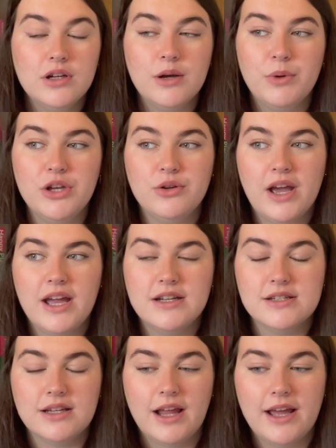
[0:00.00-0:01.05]
when you get
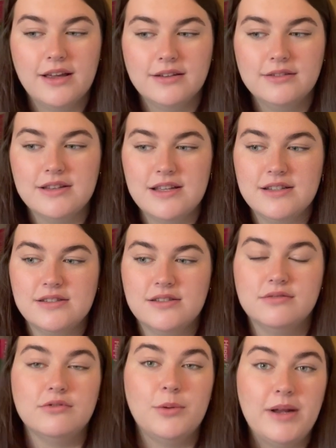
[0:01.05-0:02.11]
into like these
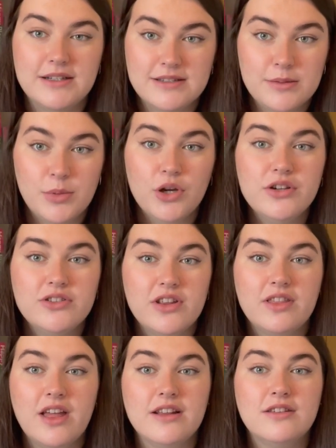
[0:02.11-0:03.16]
romantasy books.
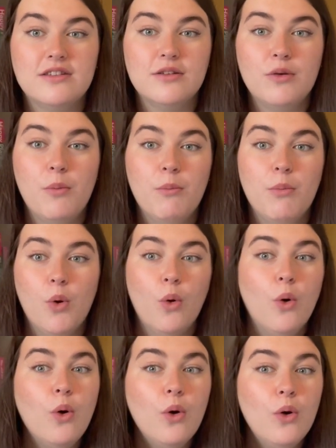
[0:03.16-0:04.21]
There's
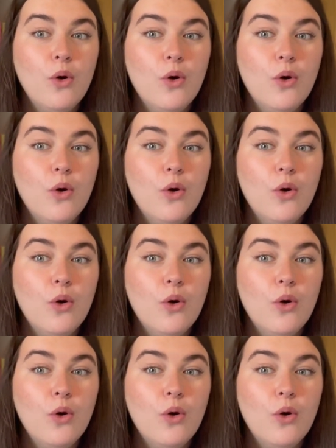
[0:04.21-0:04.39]
more